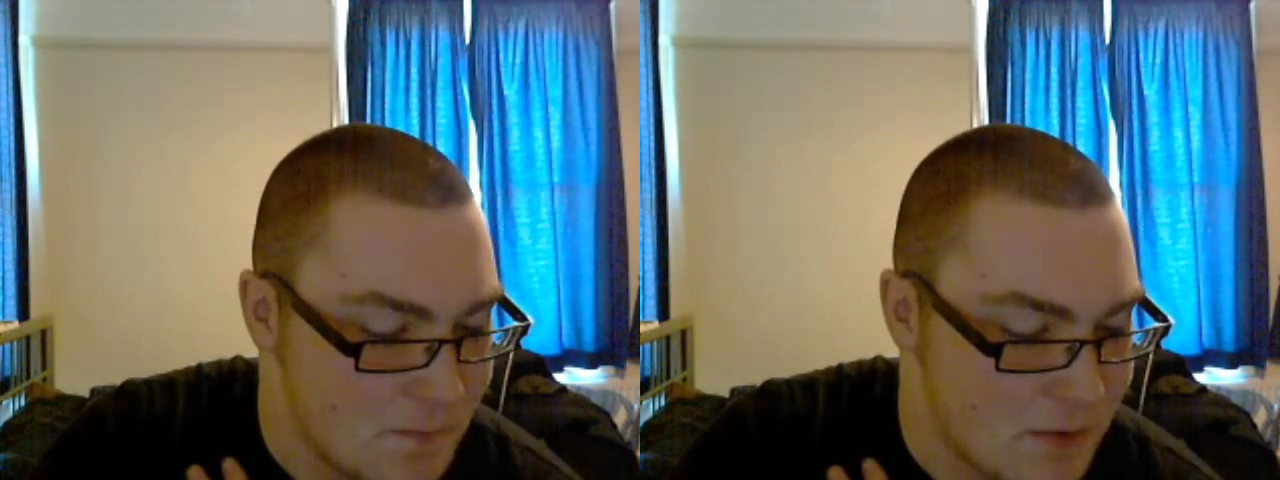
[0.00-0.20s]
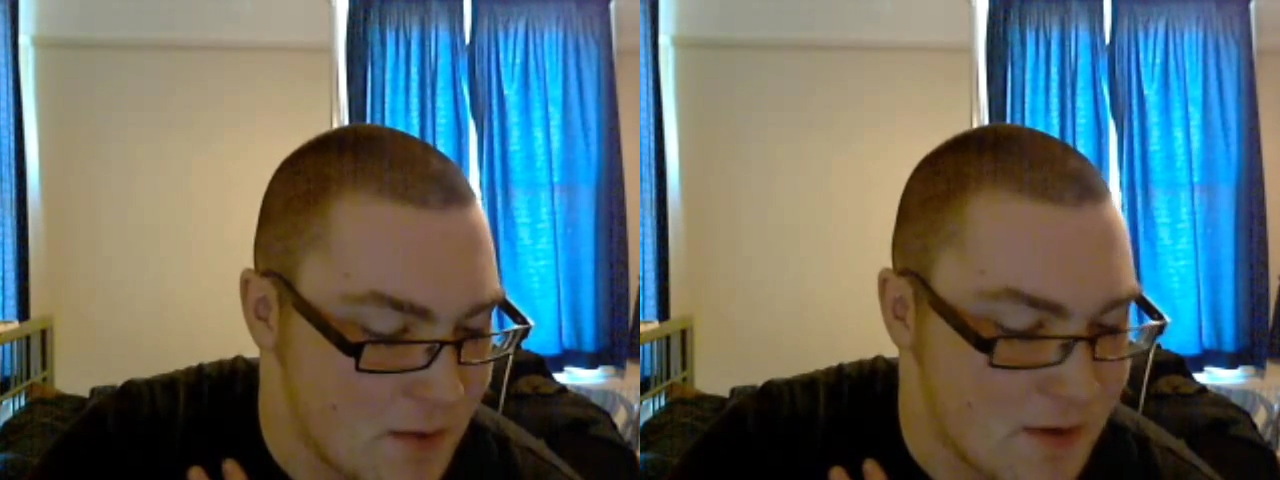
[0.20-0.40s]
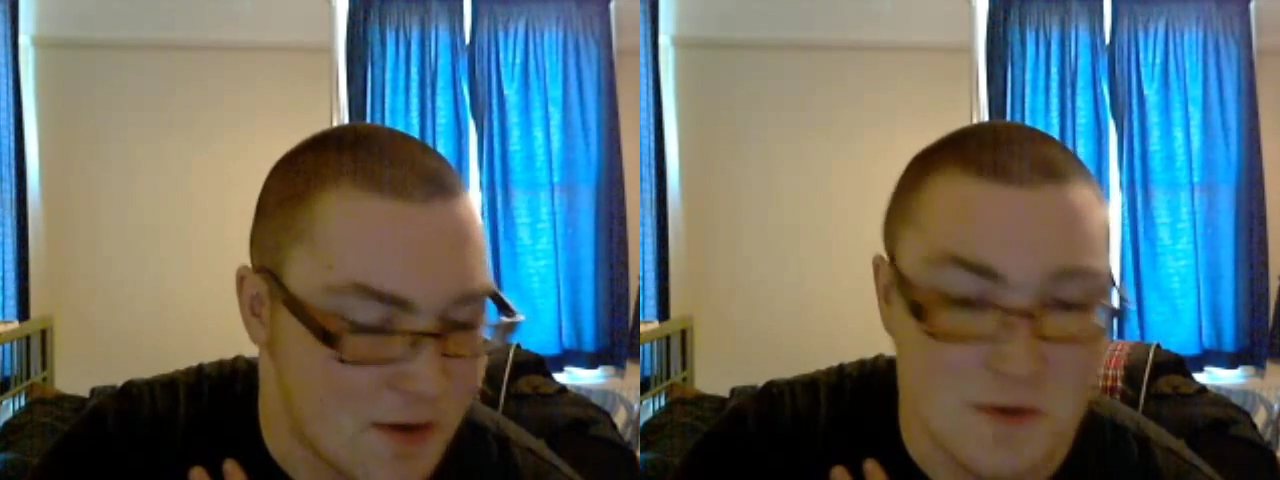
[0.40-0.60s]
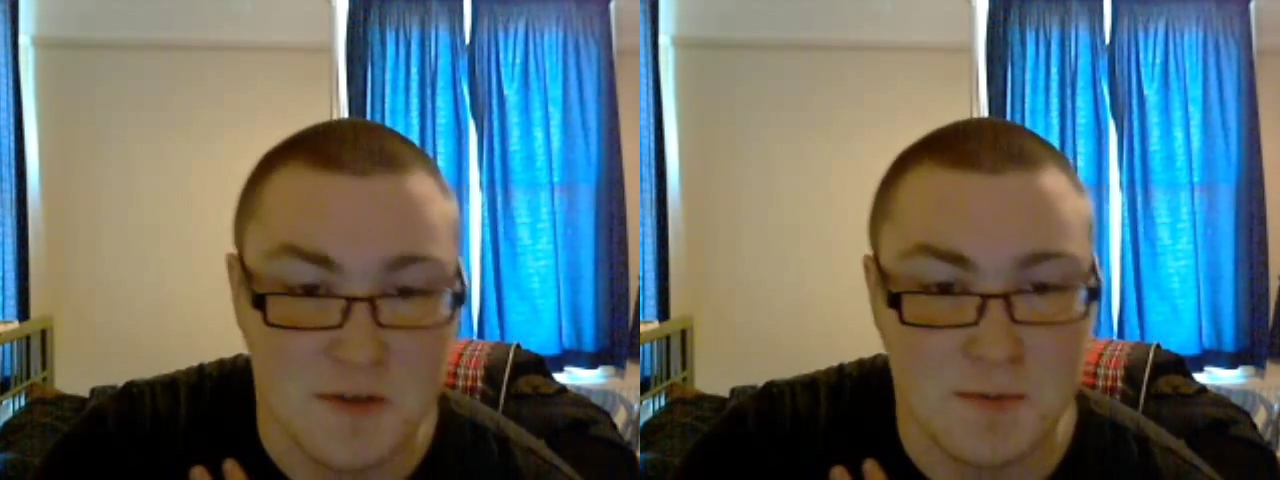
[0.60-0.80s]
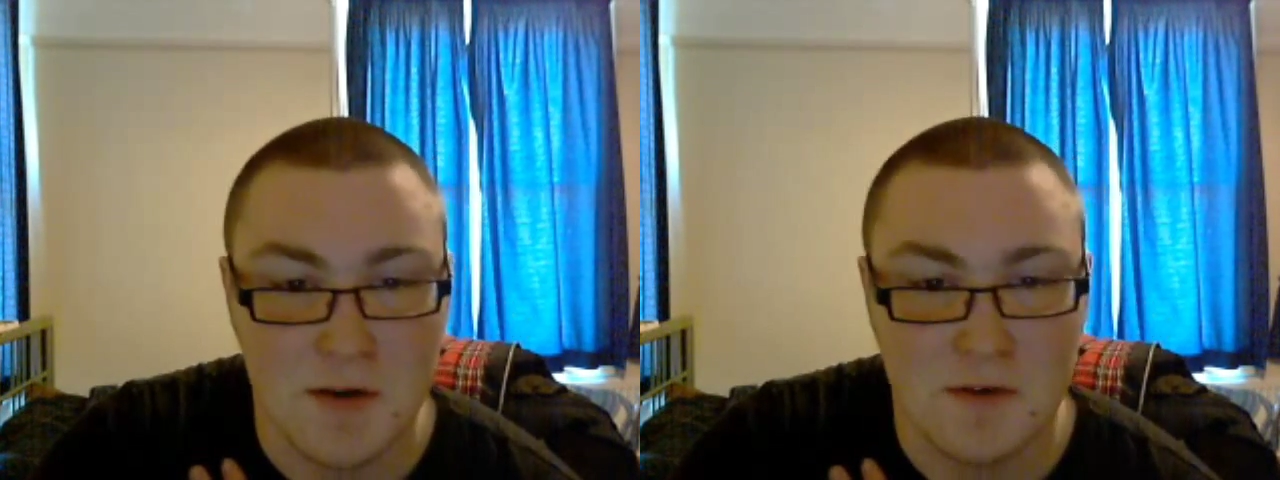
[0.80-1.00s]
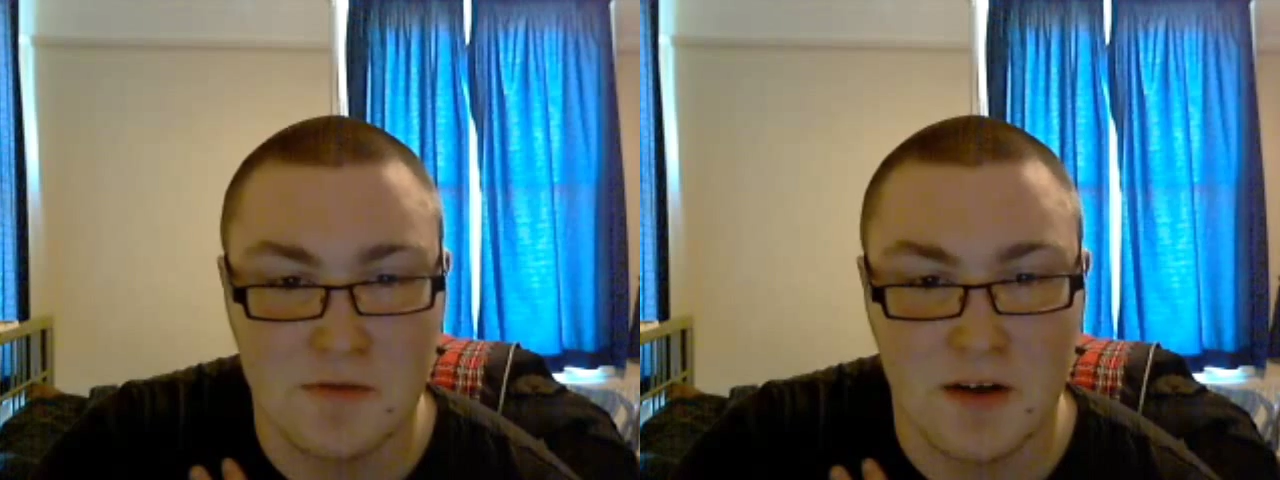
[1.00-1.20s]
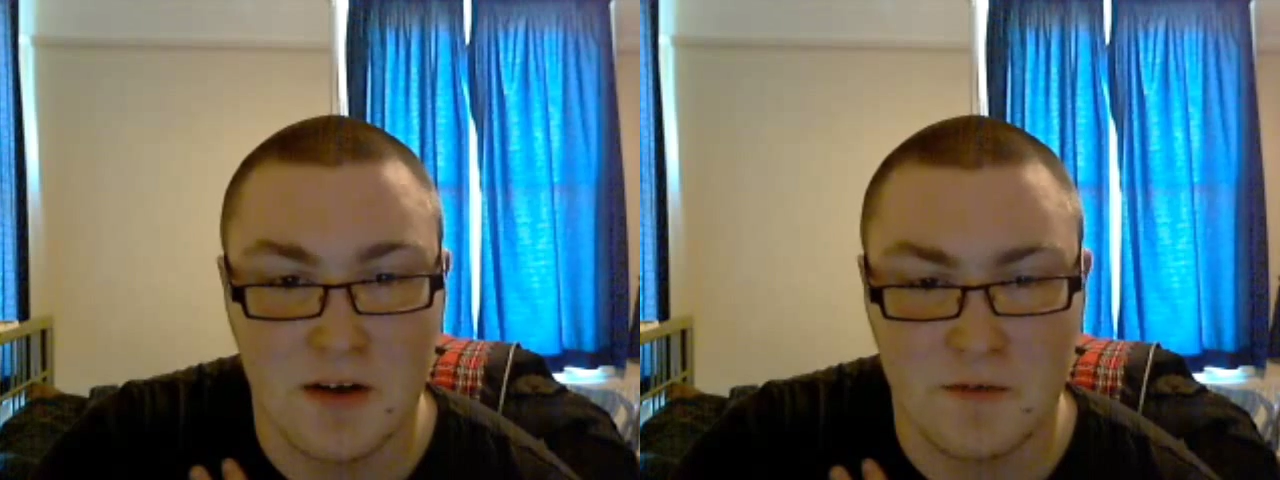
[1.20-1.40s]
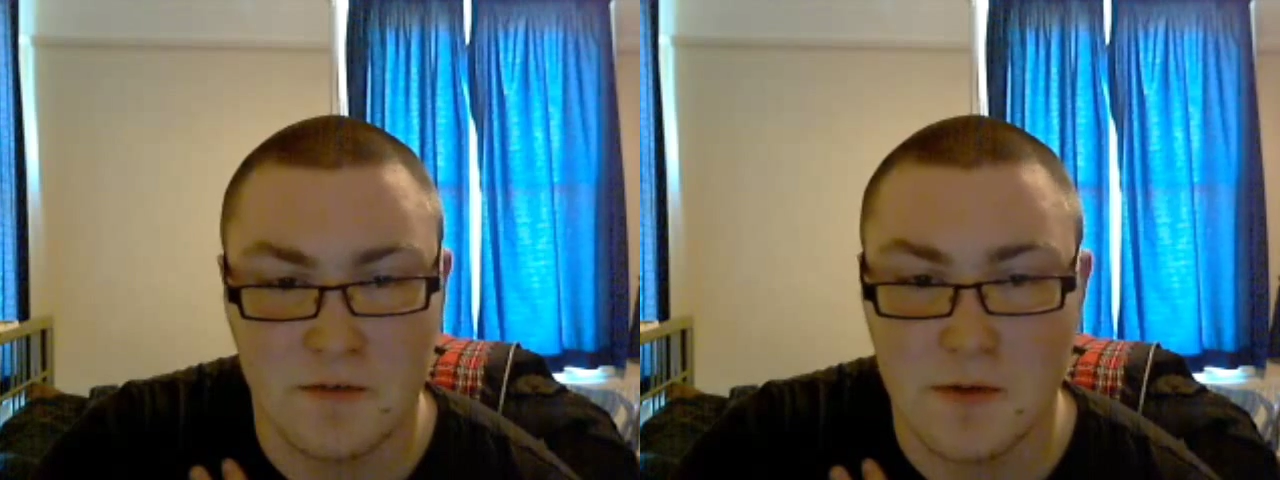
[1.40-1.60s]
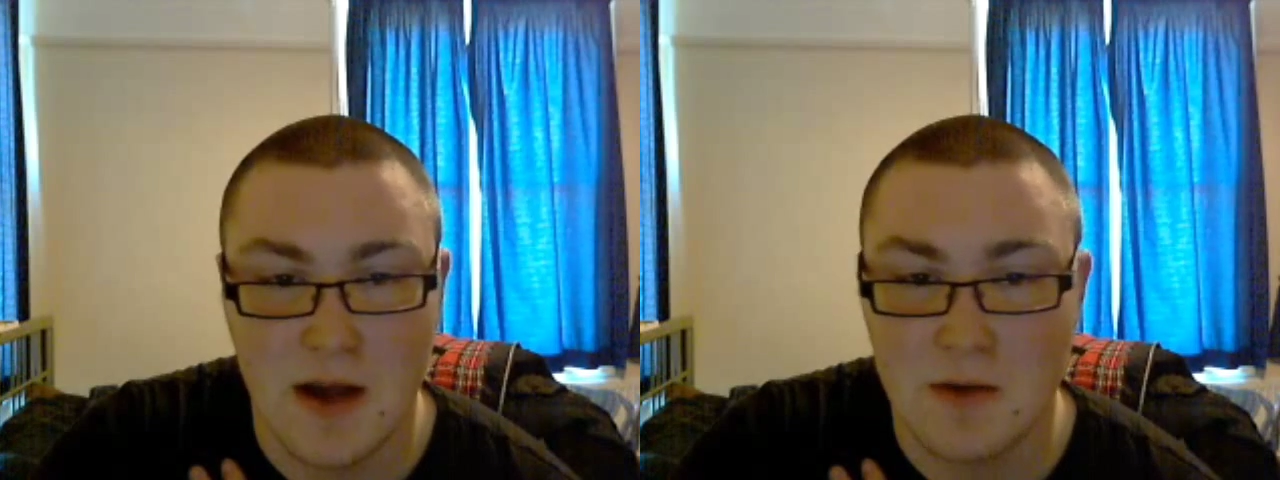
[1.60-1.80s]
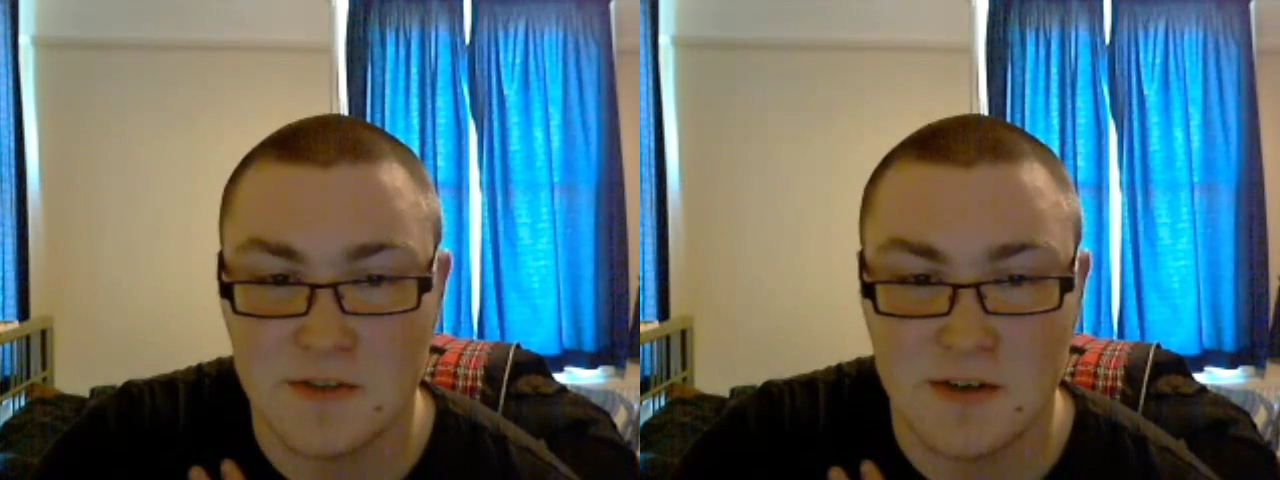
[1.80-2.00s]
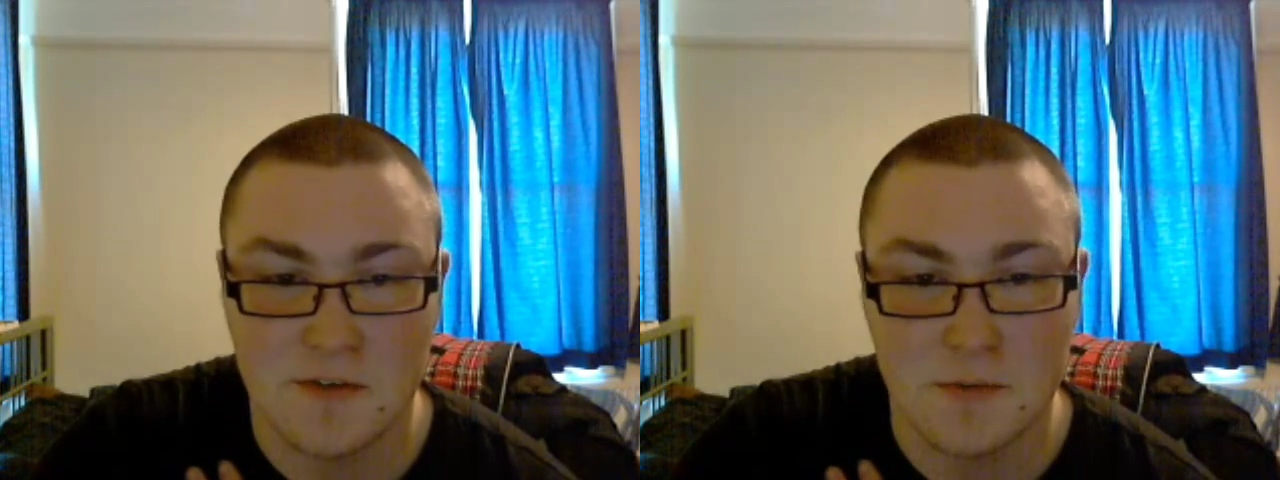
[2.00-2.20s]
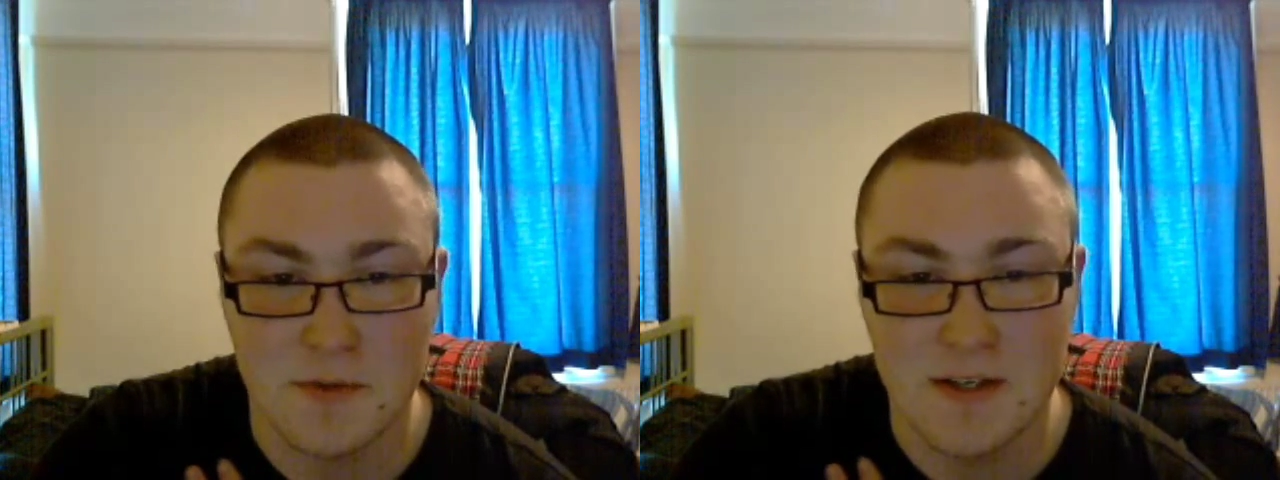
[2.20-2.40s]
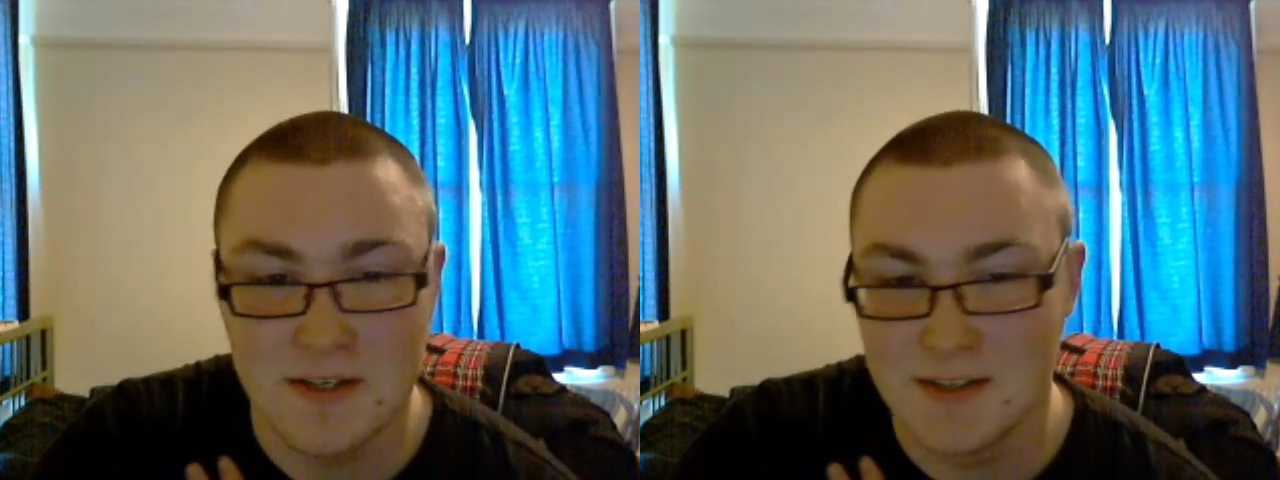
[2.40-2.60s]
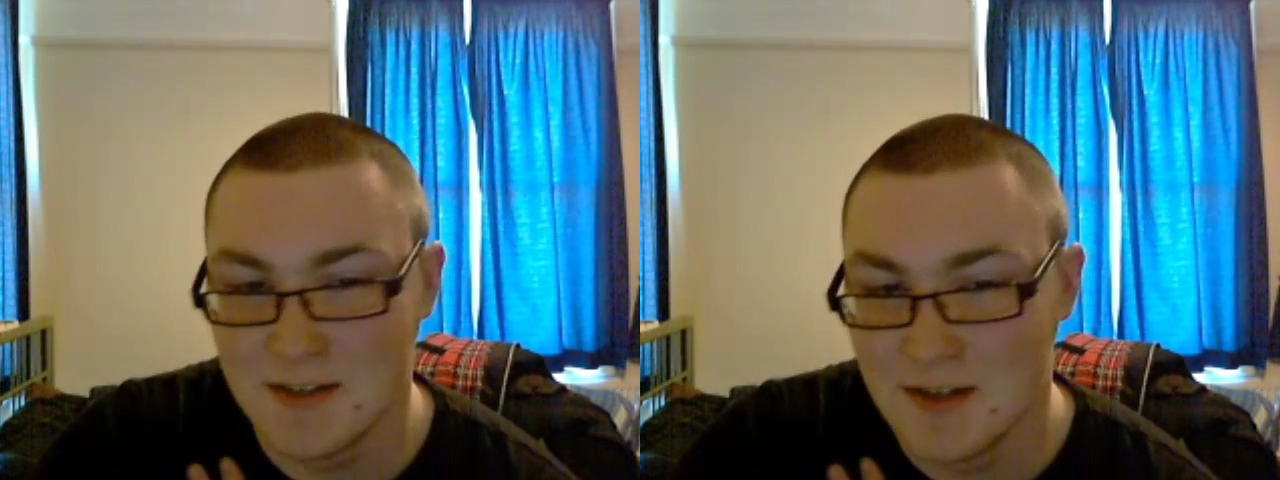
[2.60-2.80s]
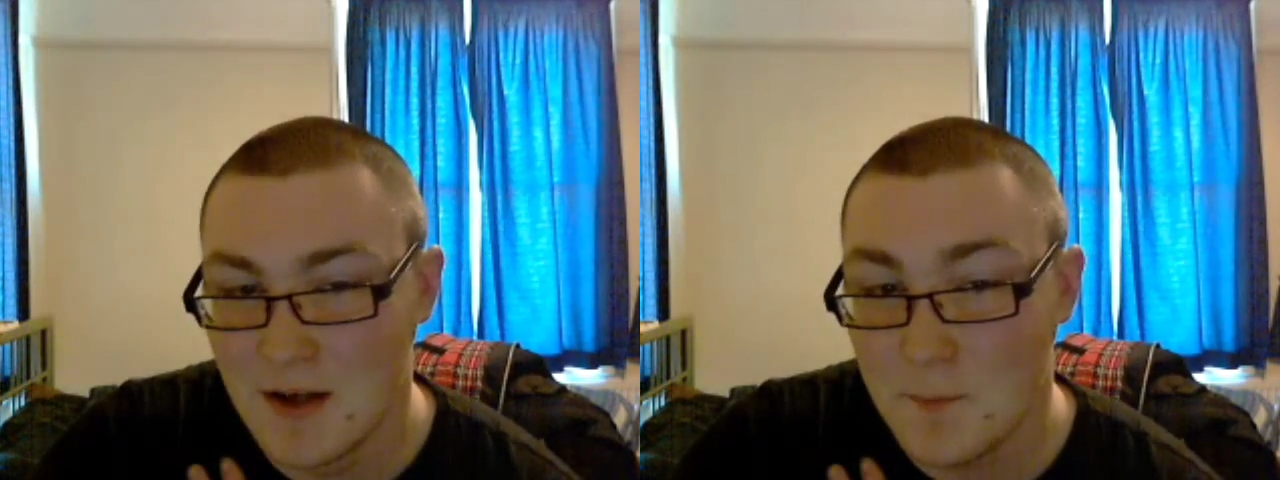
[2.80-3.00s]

I couldn't smoke for a few hours afterwards.